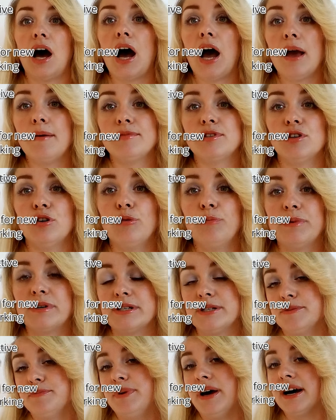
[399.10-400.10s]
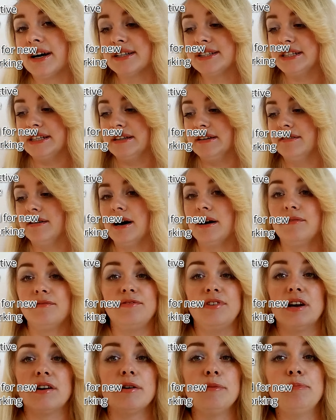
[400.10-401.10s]
I'm so perceptive, I'm
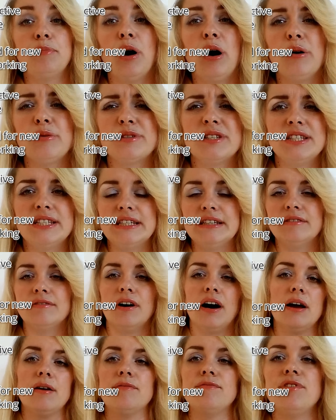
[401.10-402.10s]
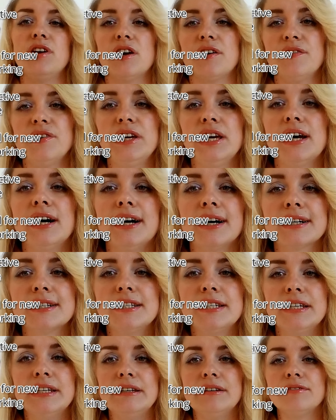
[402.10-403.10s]
very positive, I'm very
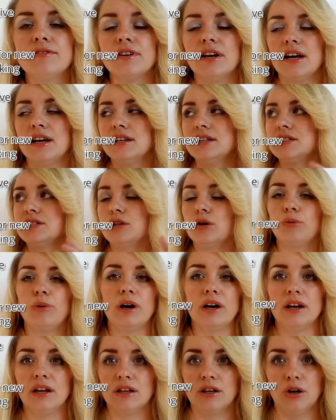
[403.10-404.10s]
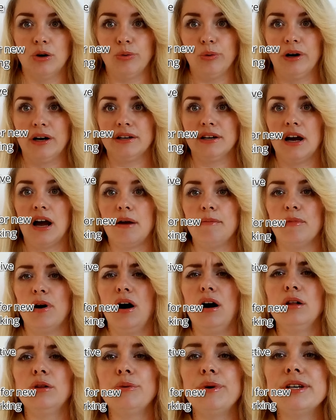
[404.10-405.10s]
active, and so on and go on. I'm
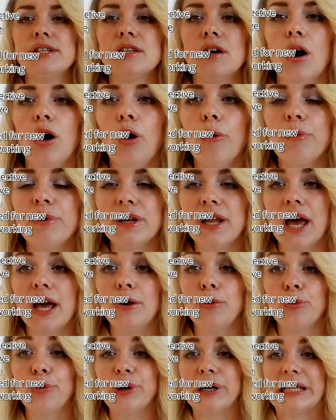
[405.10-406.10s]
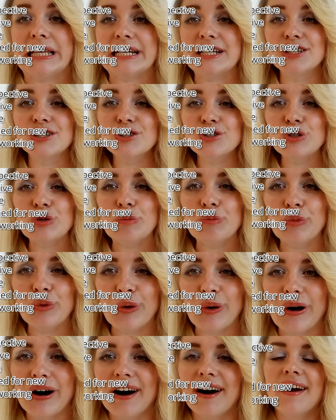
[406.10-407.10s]
always open and willing to do
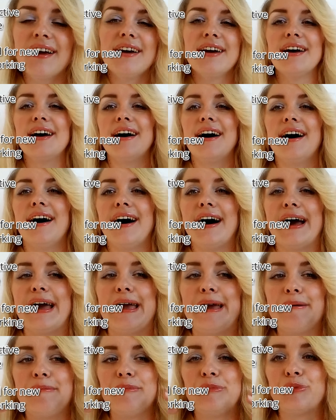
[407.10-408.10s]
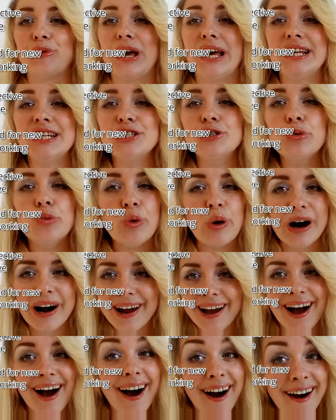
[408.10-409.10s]
more. I'm ready to
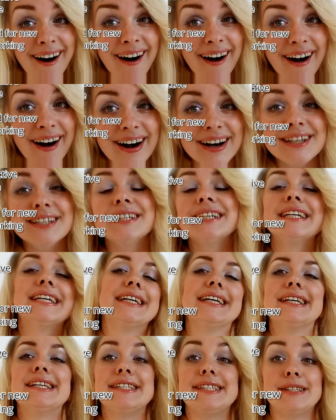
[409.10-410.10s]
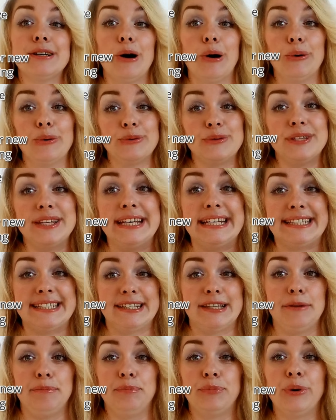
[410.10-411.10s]
work hard. So these
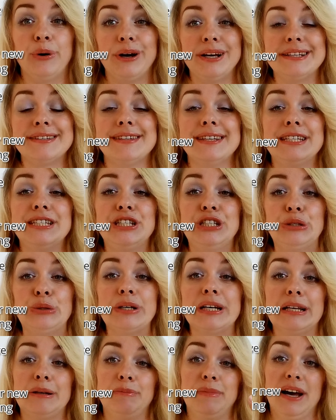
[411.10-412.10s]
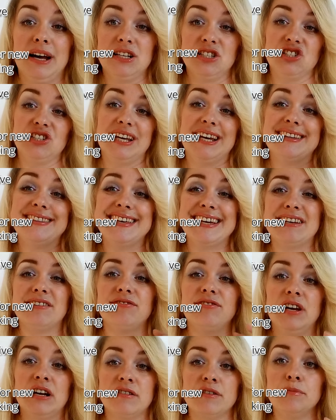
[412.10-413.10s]
are the points that you can mention and that
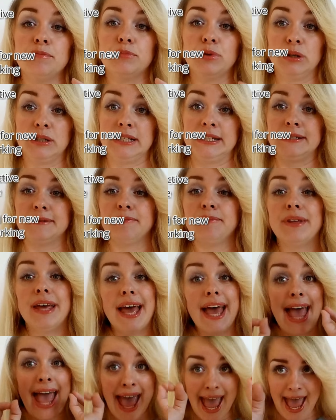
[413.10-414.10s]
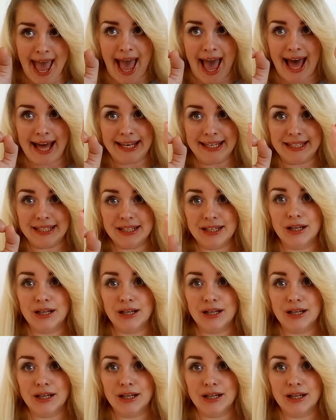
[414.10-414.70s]
are very important. And